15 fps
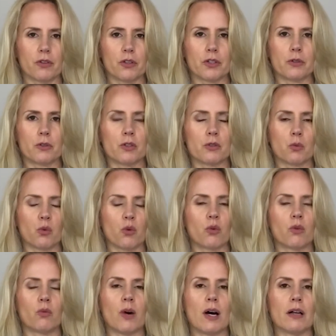use
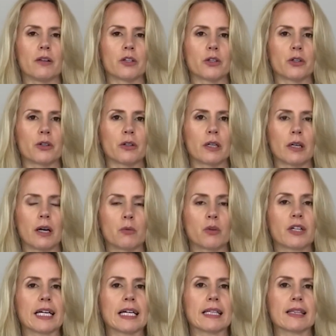while you're
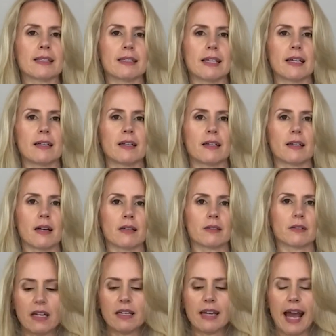working at the standing desk.
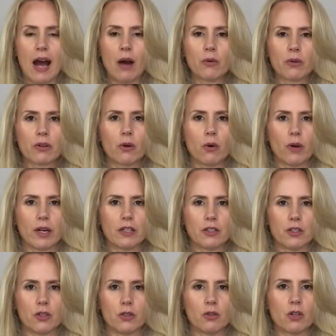Now we're going
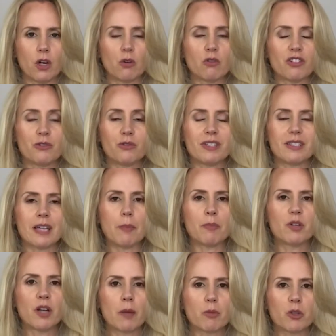to go to step
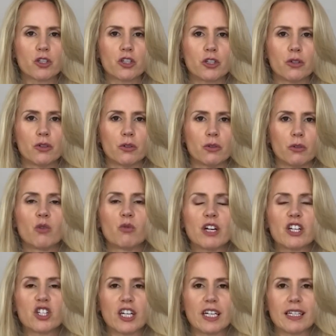number 2,
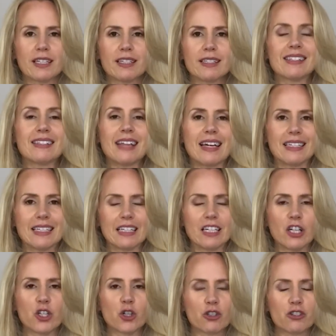which is setting
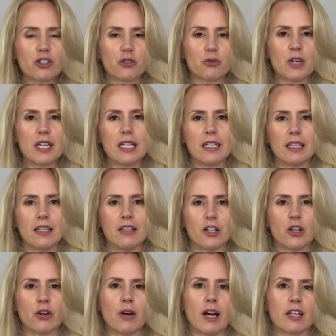your screen in the
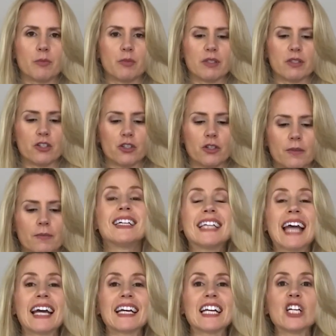correct position.
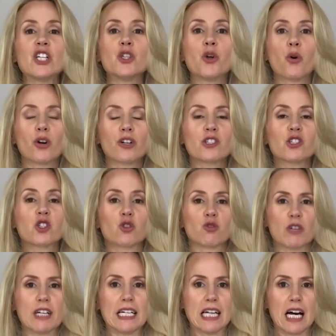Getting your
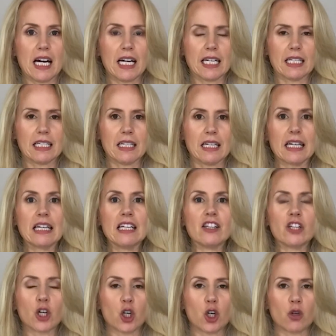screen height in
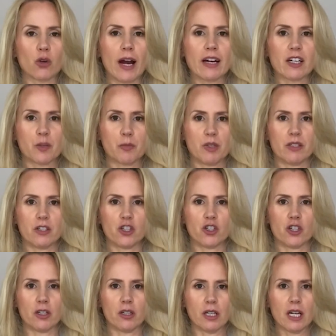the correct
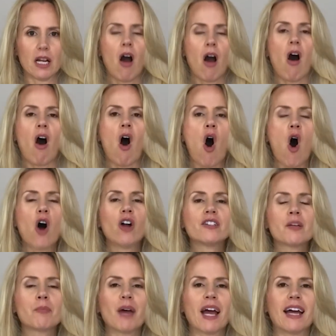position all
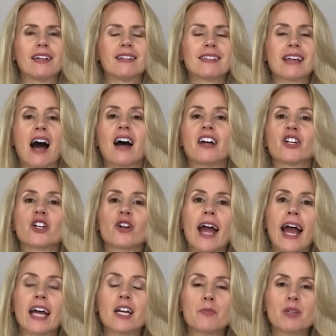depends on your
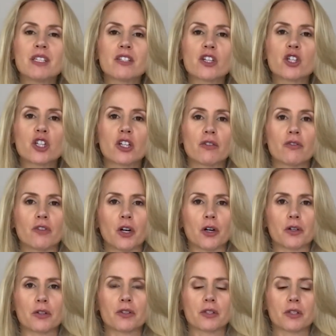head position
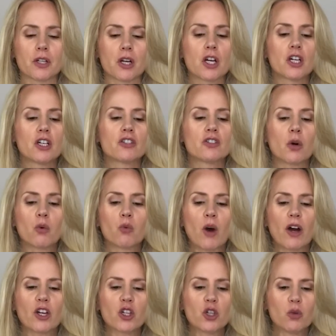first. So
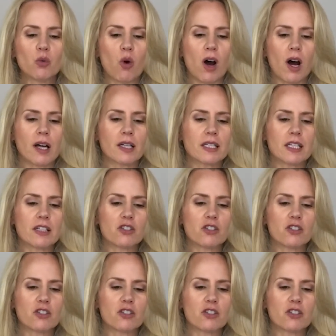what you want is